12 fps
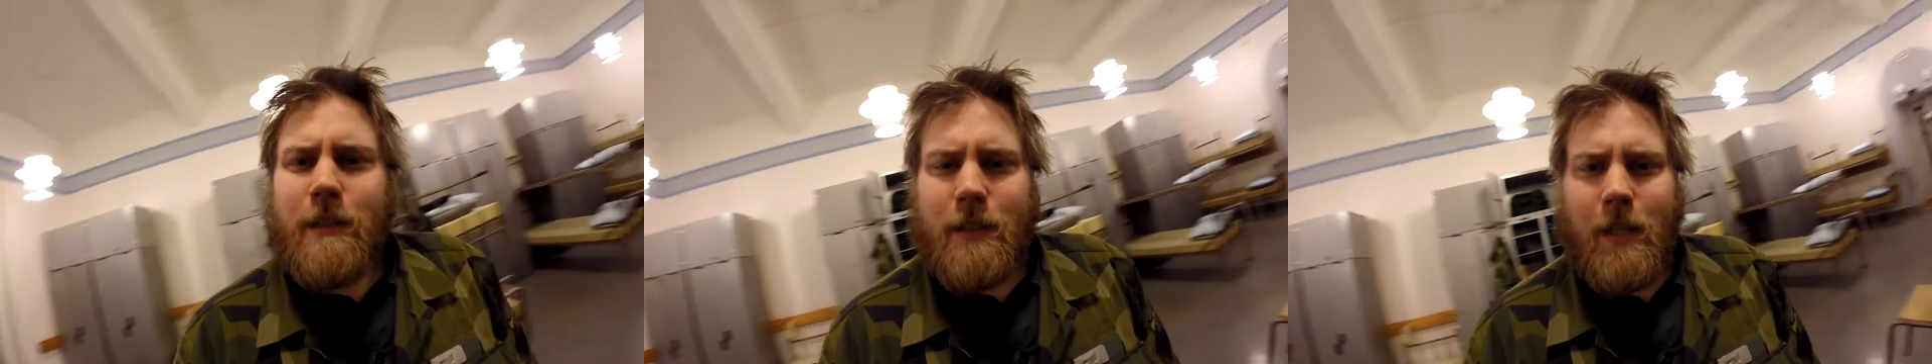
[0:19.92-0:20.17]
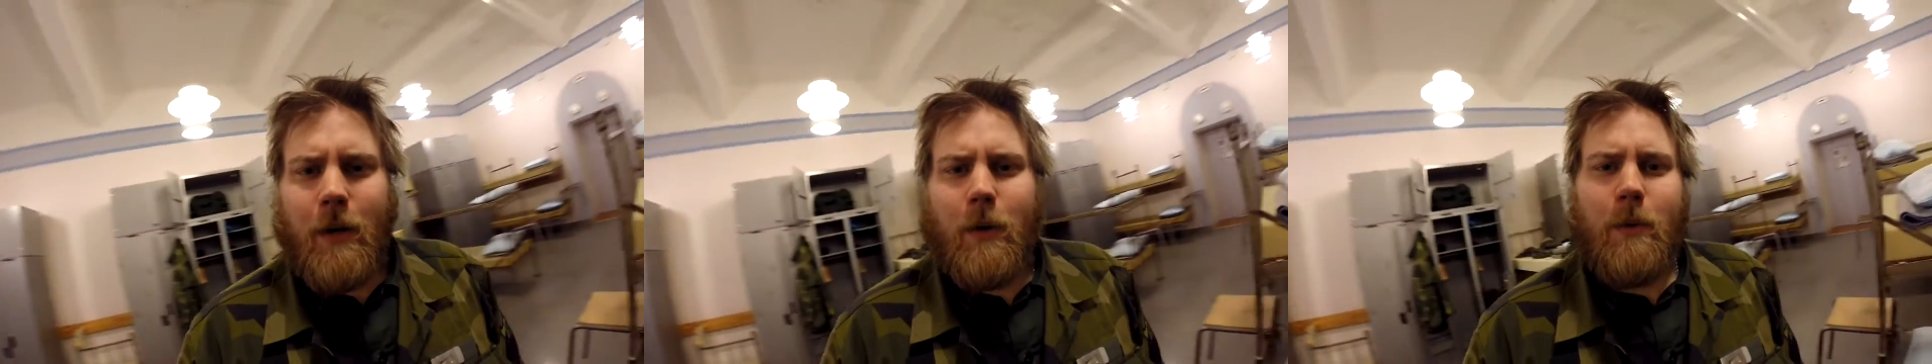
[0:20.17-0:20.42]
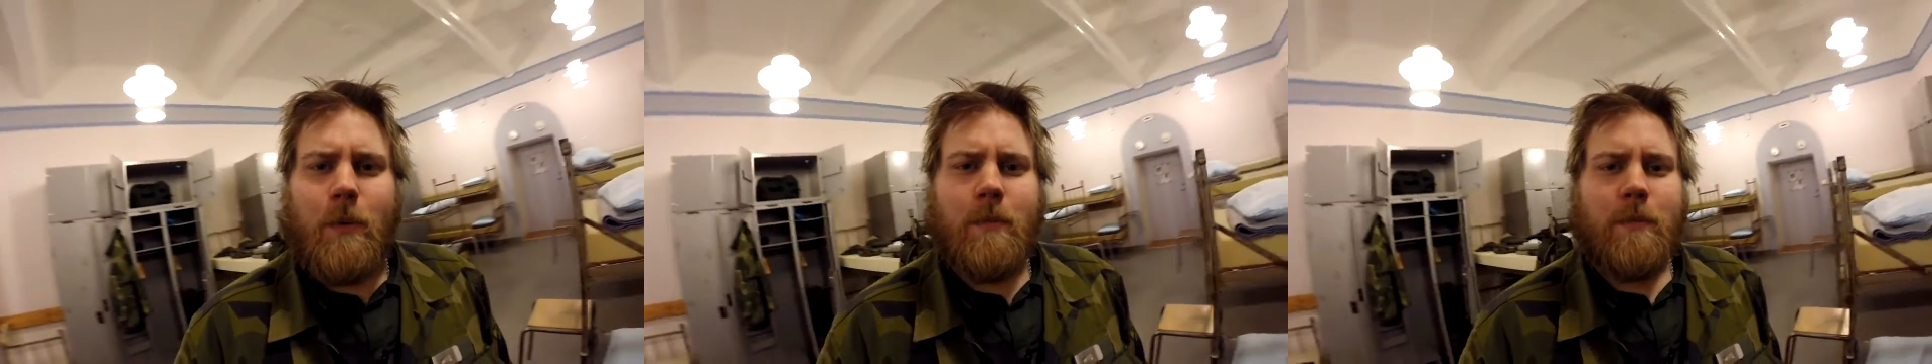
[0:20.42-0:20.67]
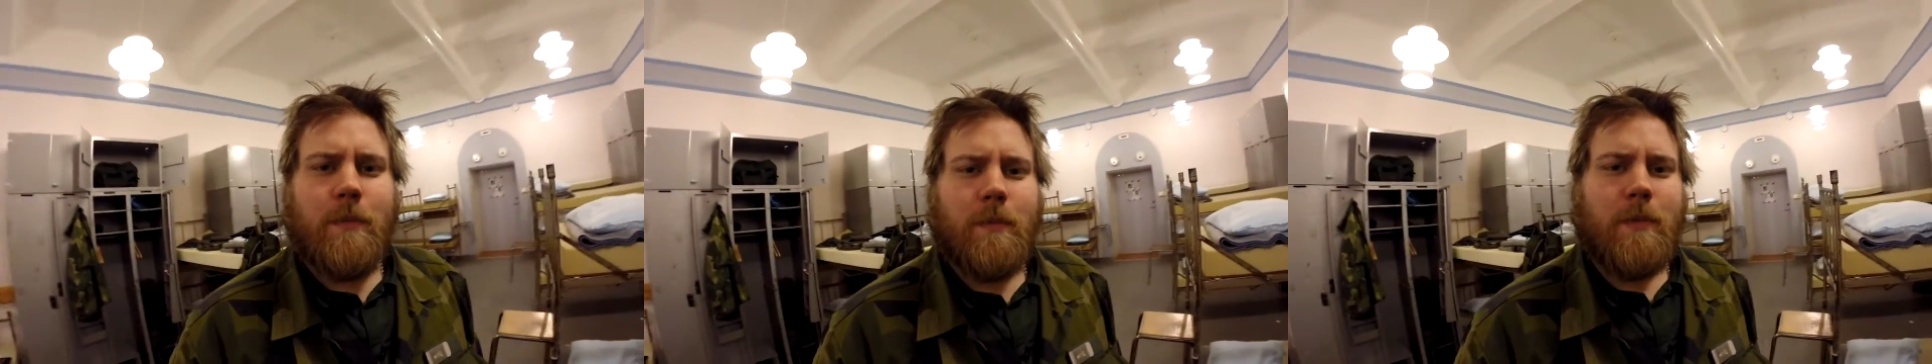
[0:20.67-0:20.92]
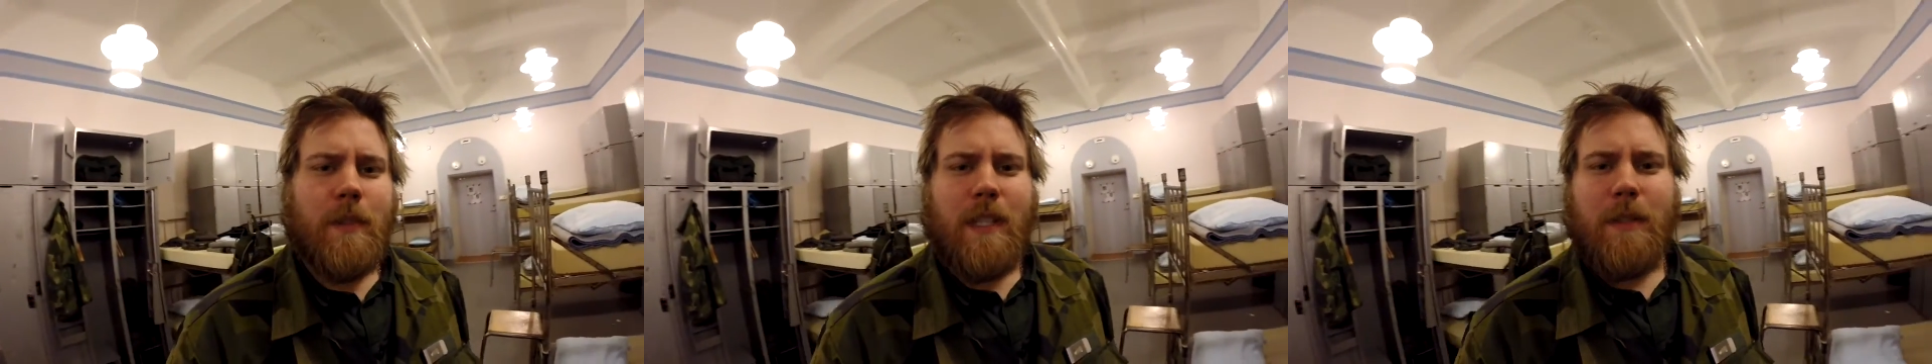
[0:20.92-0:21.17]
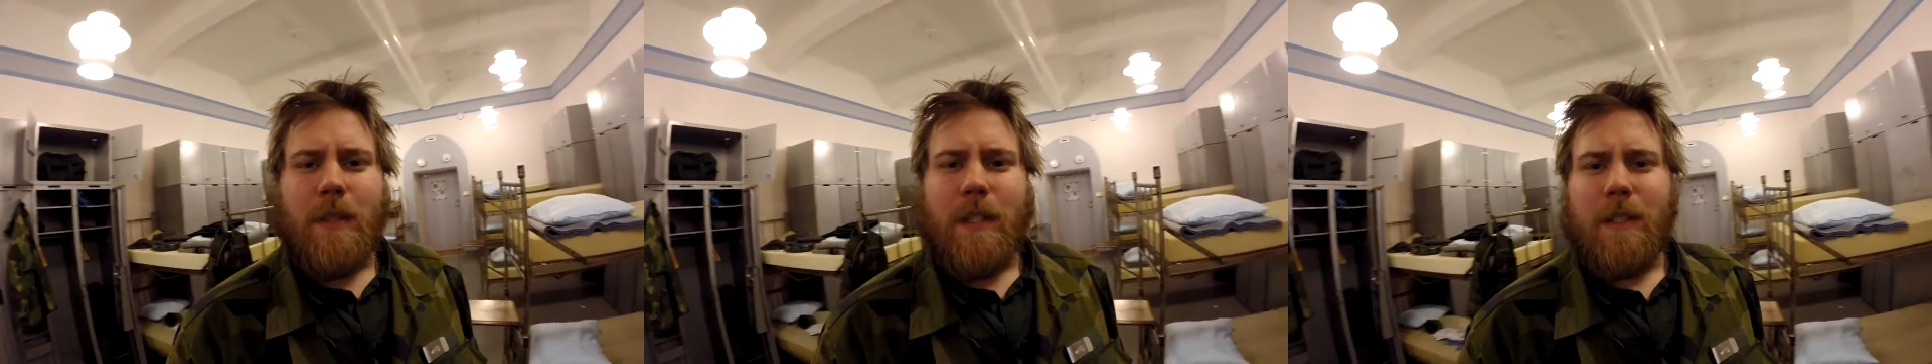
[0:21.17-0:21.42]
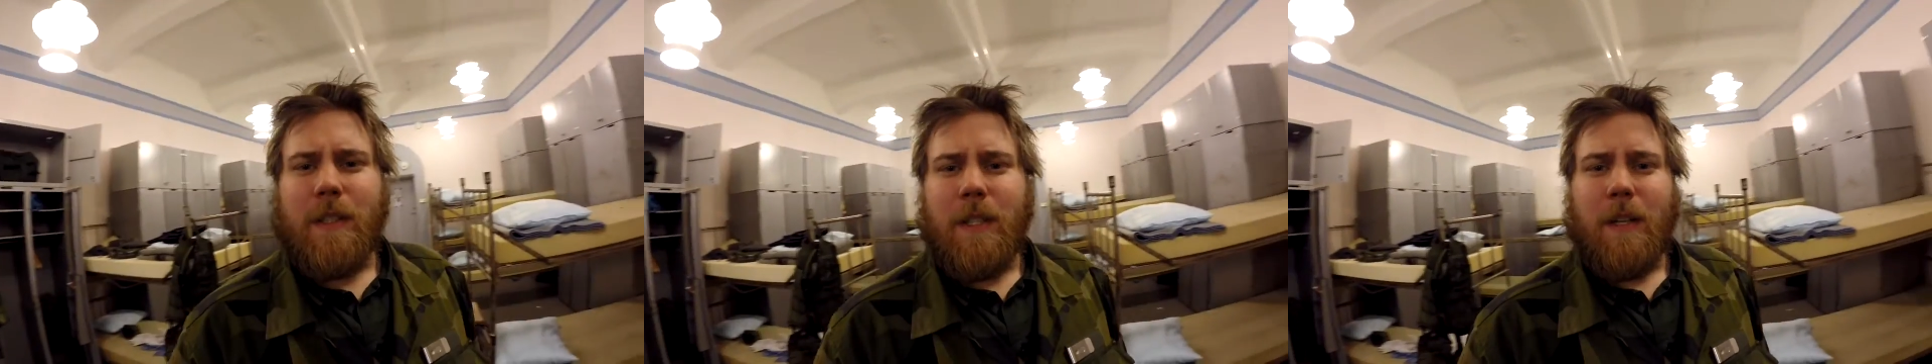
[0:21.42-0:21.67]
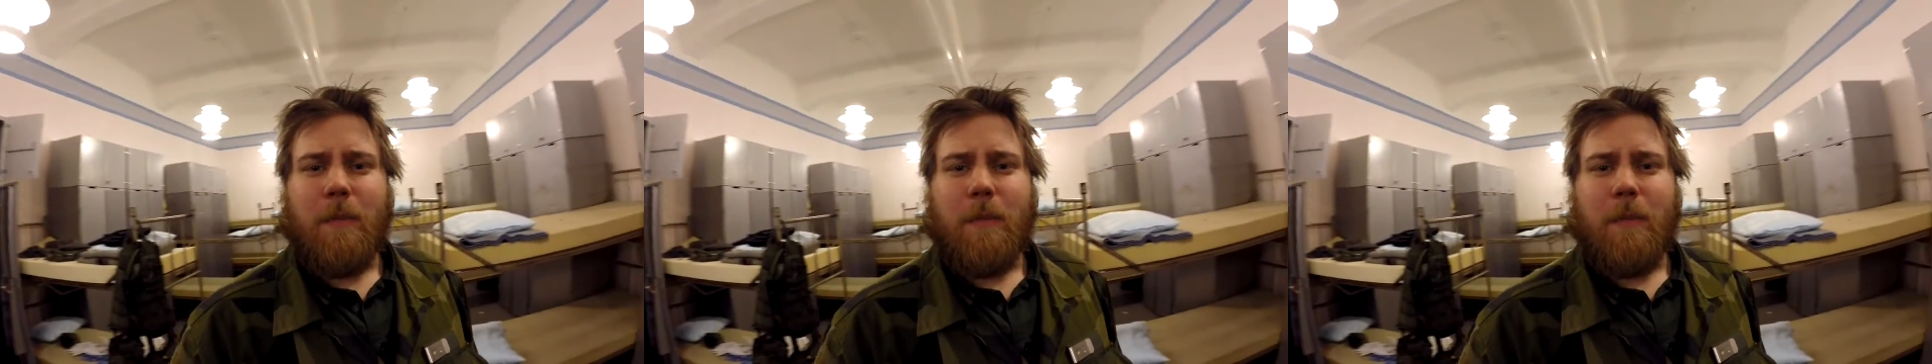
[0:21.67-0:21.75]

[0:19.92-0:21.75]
So, as you can see,